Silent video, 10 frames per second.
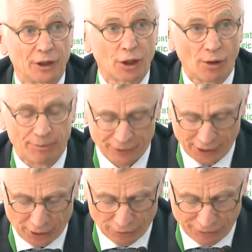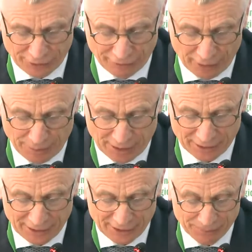COP, for the Conference of the
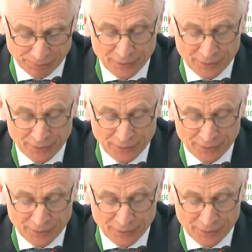Parties.